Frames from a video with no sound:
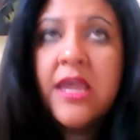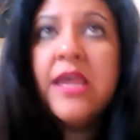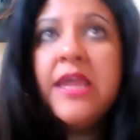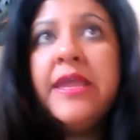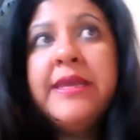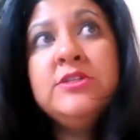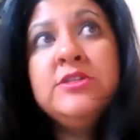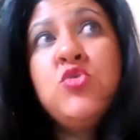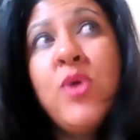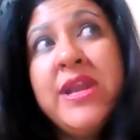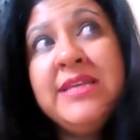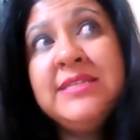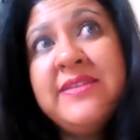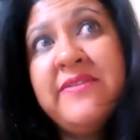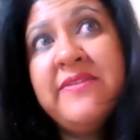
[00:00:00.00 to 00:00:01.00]
in
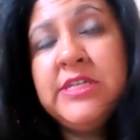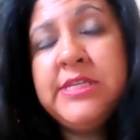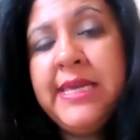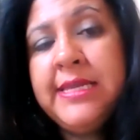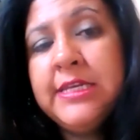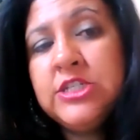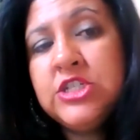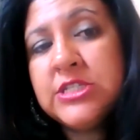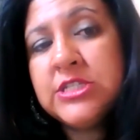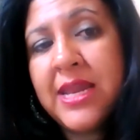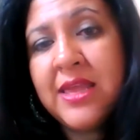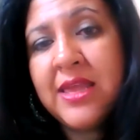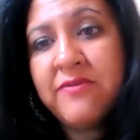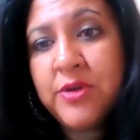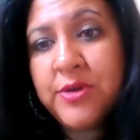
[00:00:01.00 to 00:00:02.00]
2017, to just kind of
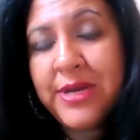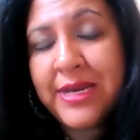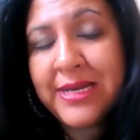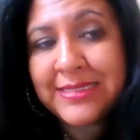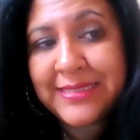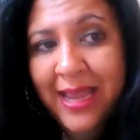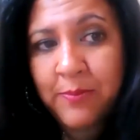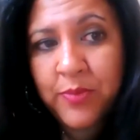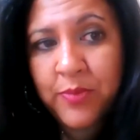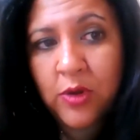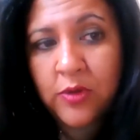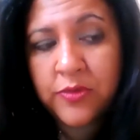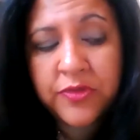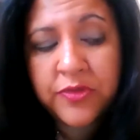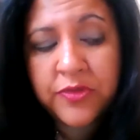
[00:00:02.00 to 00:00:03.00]
give you an example,
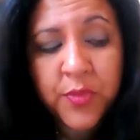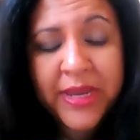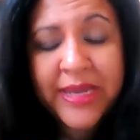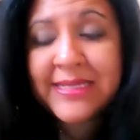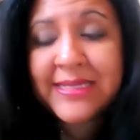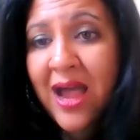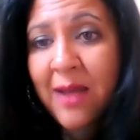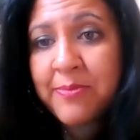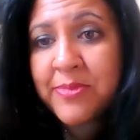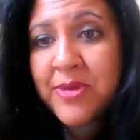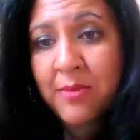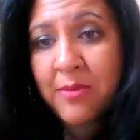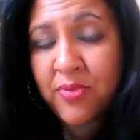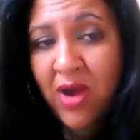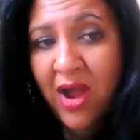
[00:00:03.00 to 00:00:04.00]
the three top
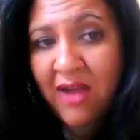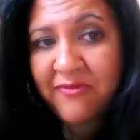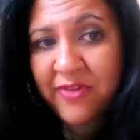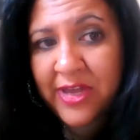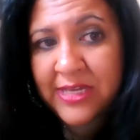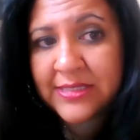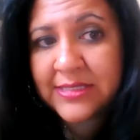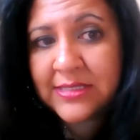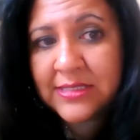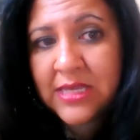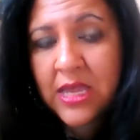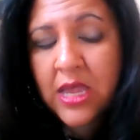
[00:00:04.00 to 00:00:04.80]
nonprofits